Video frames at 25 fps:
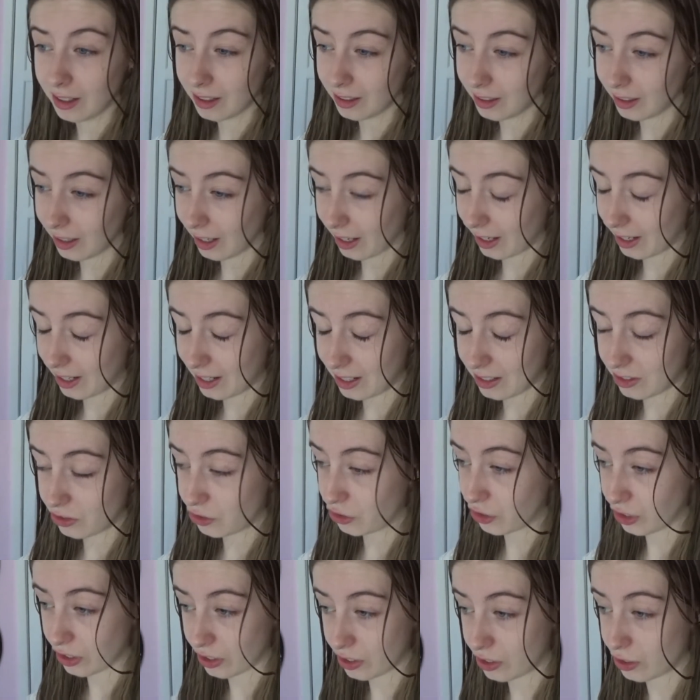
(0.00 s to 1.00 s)
like, it
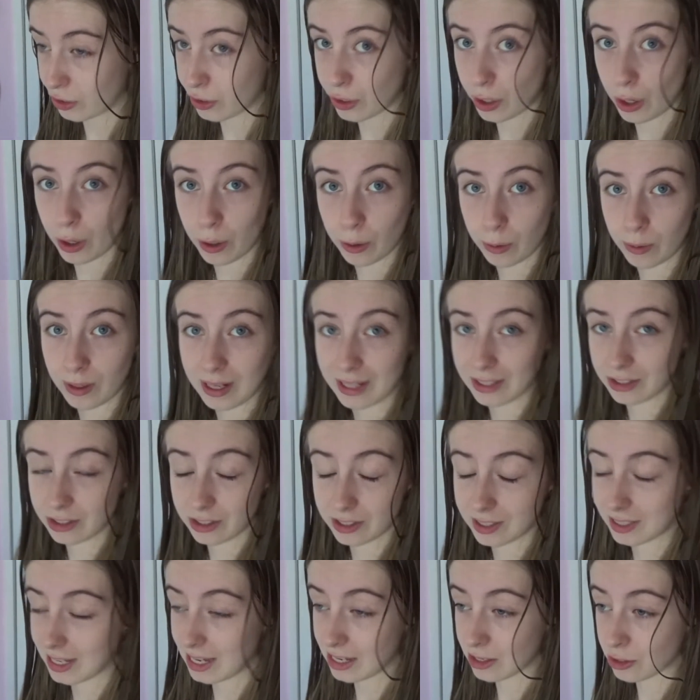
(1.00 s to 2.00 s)

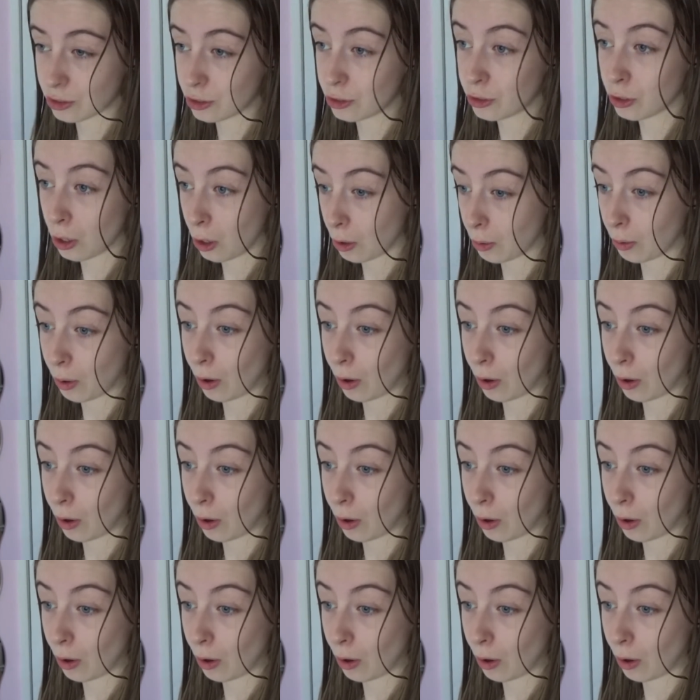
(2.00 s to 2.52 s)
just gets so